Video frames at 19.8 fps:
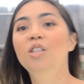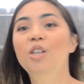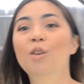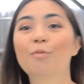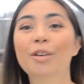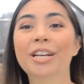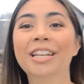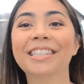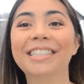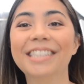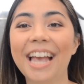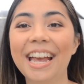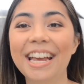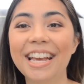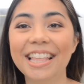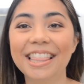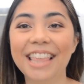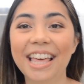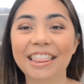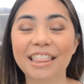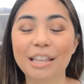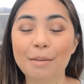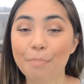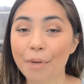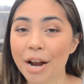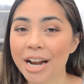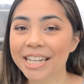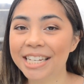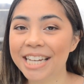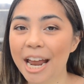So we can say that the
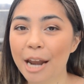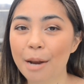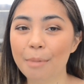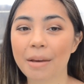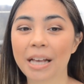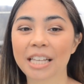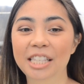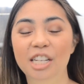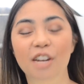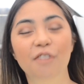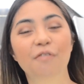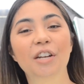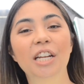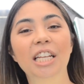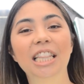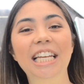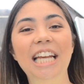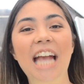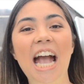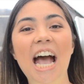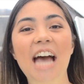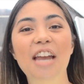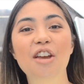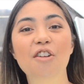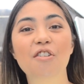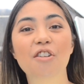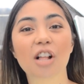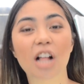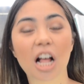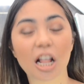Brentianum has definitely had
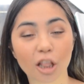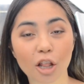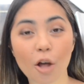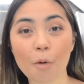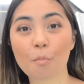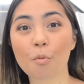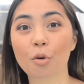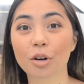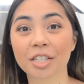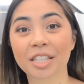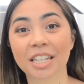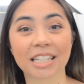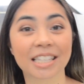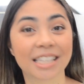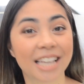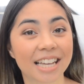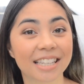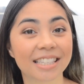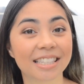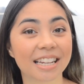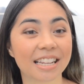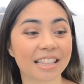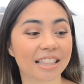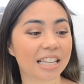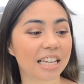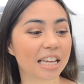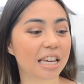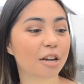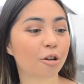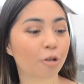a lot more success than
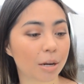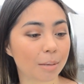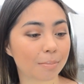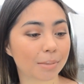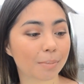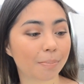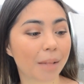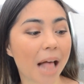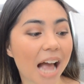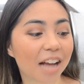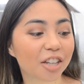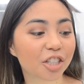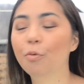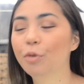the cream splash,